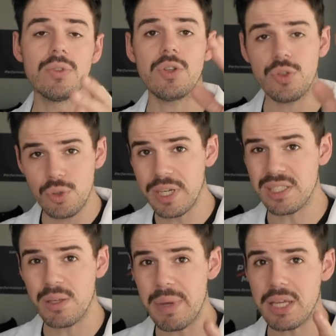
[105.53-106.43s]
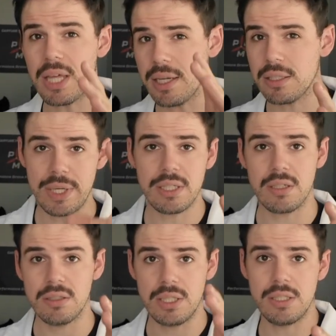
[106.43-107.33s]
so you get to make that
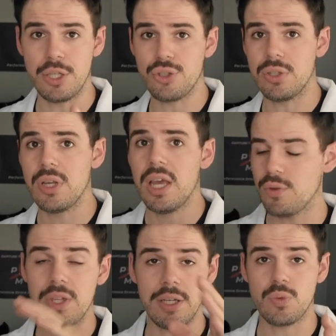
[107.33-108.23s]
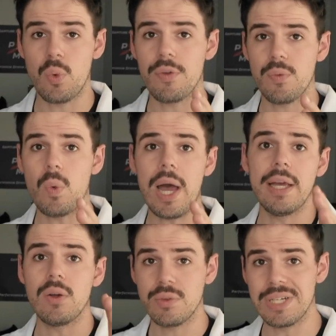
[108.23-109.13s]
risk decision if you think it's
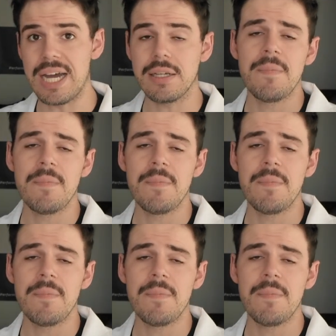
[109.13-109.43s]
worthwhile or not.